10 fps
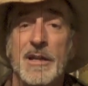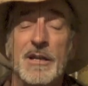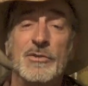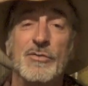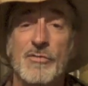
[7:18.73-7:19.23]

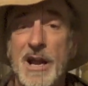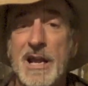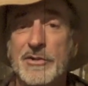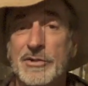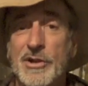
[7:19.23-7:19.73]
his
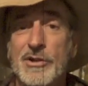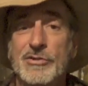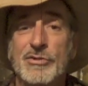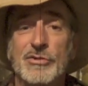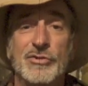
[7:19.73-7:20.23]

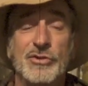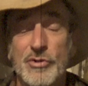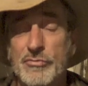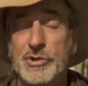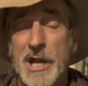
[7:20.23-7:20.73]
grandson's
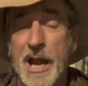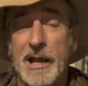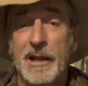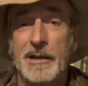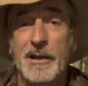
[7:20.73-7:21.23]
suit
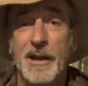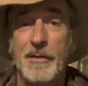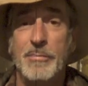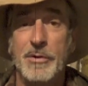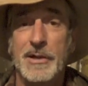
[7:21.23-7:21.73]
jacket
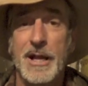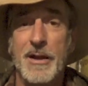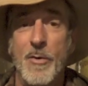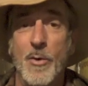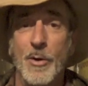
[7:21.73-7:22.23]
and put that
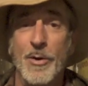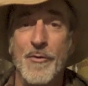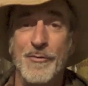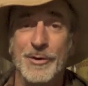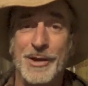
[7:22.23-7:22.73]
on
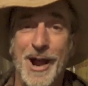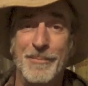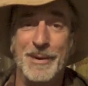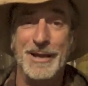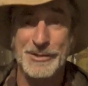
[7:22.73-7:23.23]
over
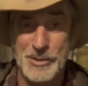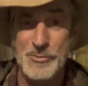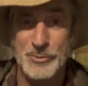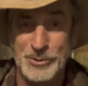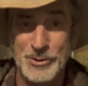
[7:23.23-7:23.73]
top of his
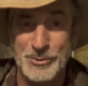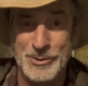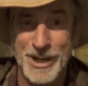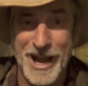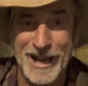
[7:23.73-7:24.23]
own
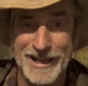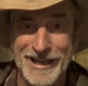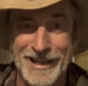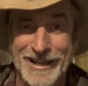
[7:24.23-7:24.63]
suit jacket.